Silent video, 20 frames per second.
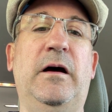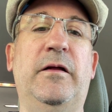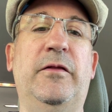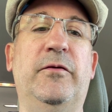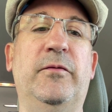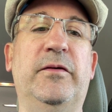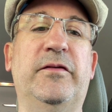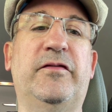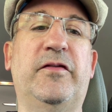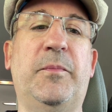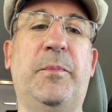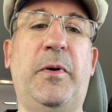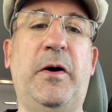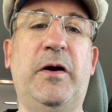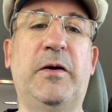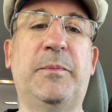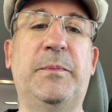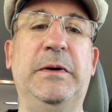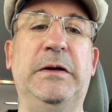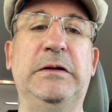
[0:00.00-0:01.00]
There is the
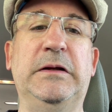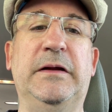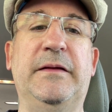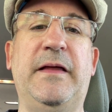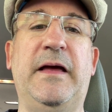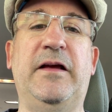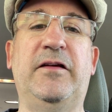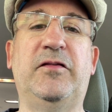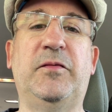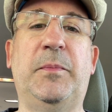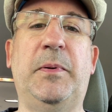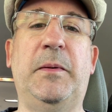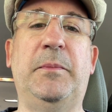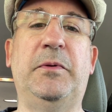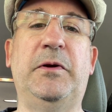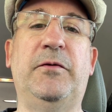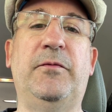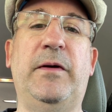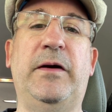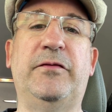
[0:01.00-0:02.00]
park building that has a
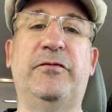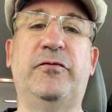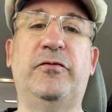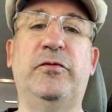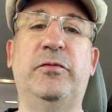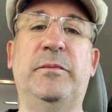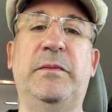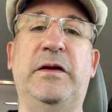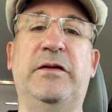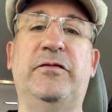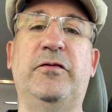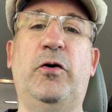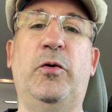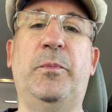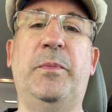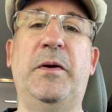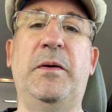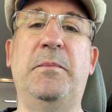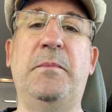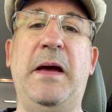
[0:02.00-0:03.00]
public restroom that's
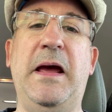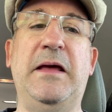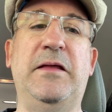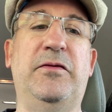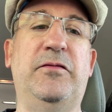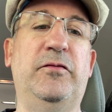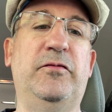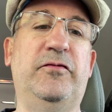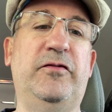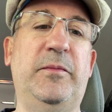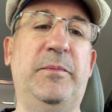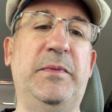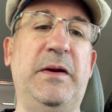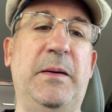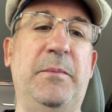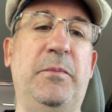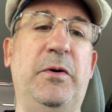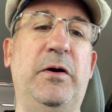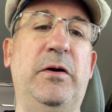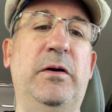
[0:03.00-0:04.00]
open May through
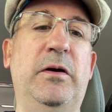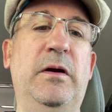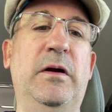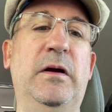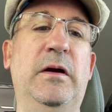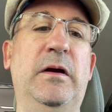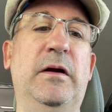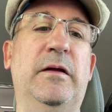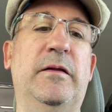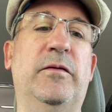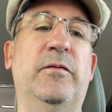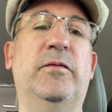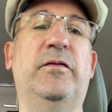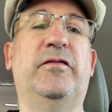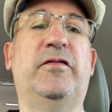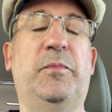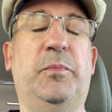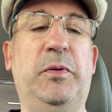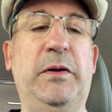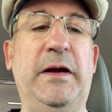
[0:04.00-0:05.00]
September. There
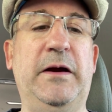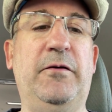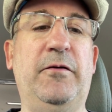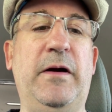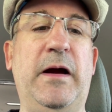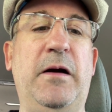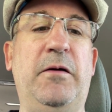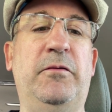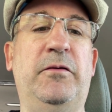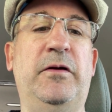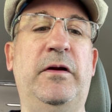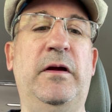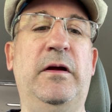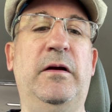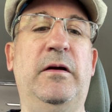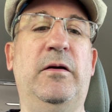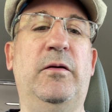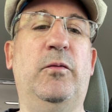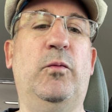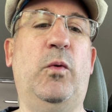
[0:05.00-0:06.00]
is the playground,
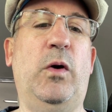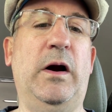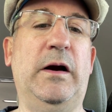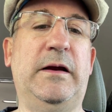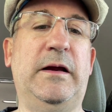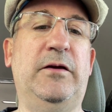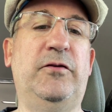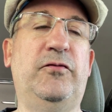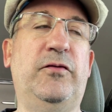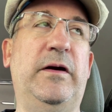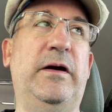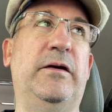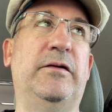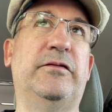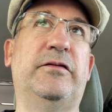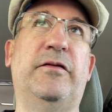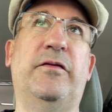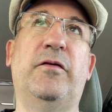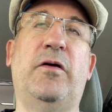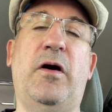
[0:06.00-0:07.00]
walking
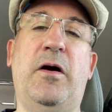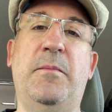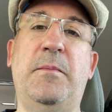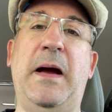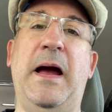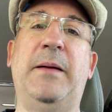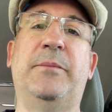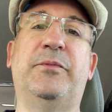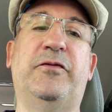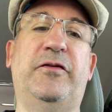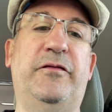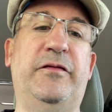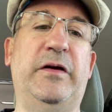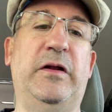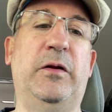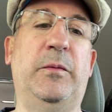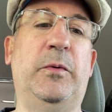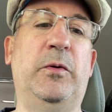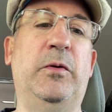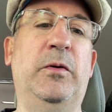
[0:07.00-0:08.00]
trails, and there are maps
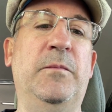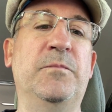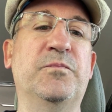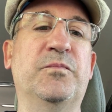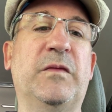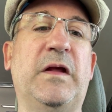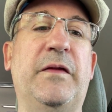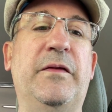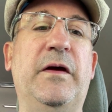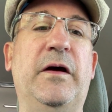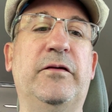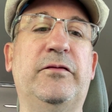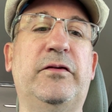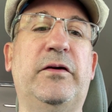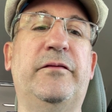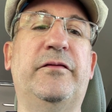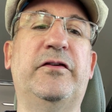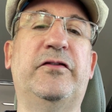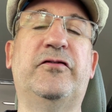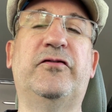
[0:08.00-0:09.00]
available. They also
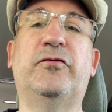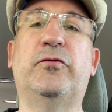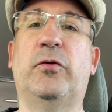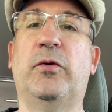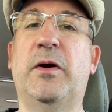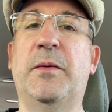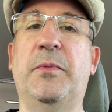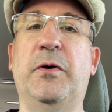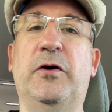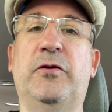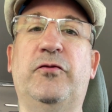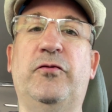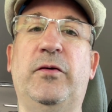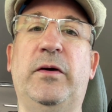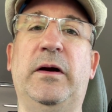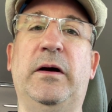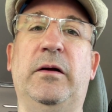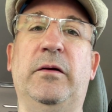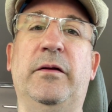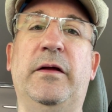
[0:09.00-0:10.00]
have a storybook
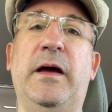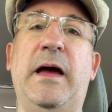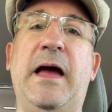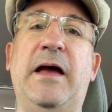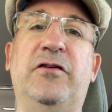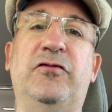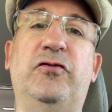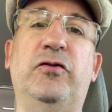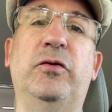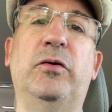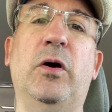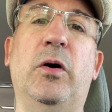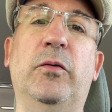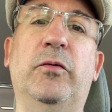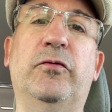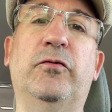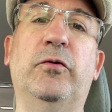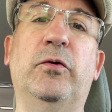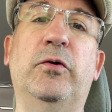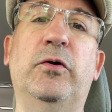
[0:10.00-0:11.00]
trail that as you go
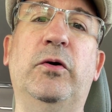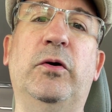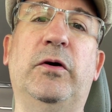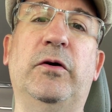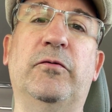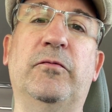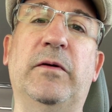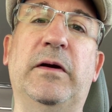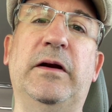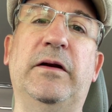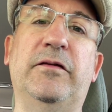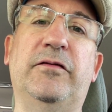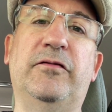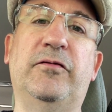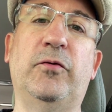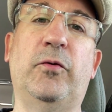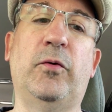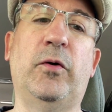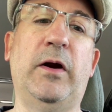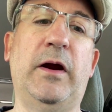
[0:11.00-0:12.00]
through, you can read a
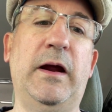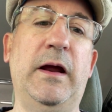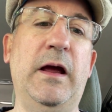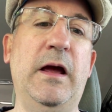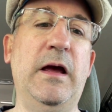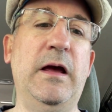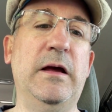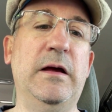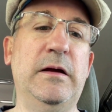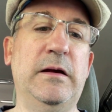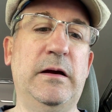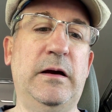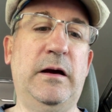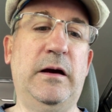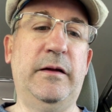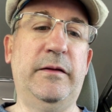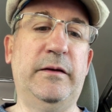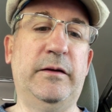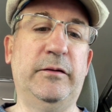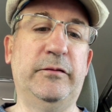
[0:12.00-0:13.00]
story
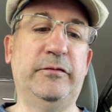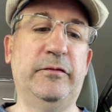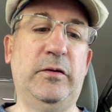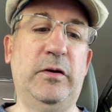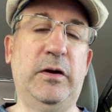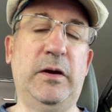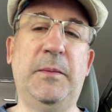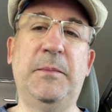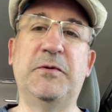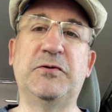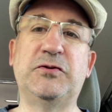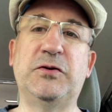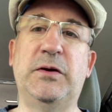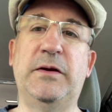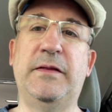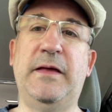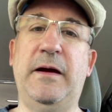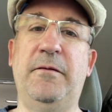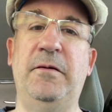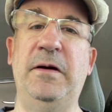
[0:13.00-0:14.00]
that goes along. I'm going to show you
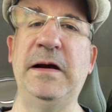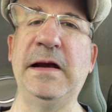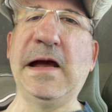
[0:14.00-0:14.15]
that right